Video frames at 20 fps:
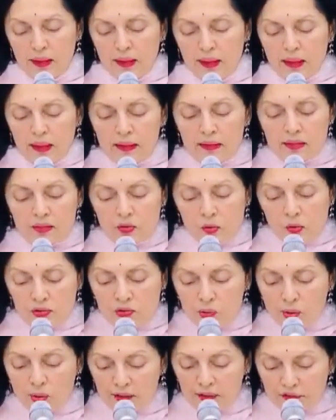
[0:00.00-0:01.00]
It is
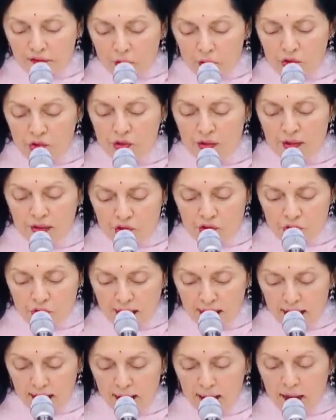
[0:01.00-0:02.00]
also unfortunate,
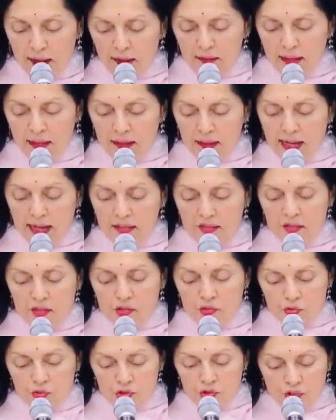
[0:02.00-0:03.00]
Chair, that as the
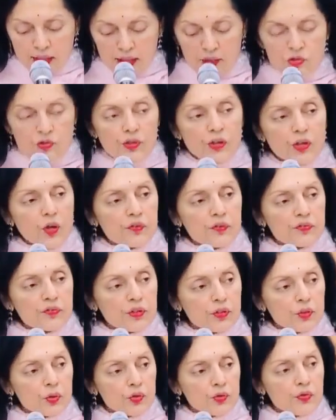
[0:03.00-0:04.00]
trajectory of the
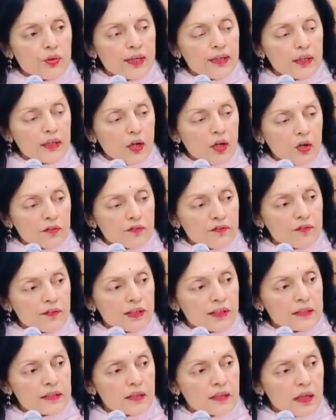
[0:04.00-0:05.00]
Ukraine
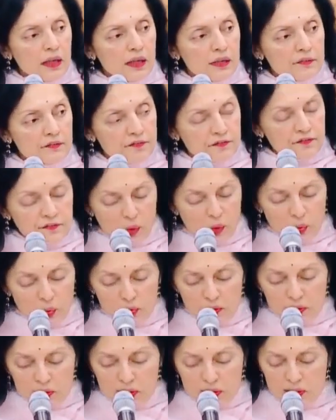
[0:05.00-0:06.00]
conflict
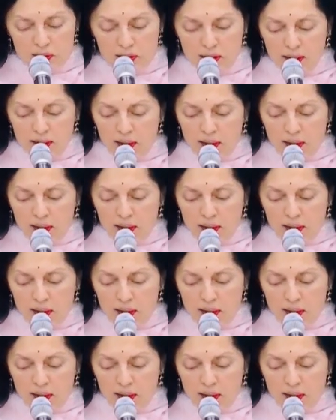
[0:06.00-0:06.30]
unfolds,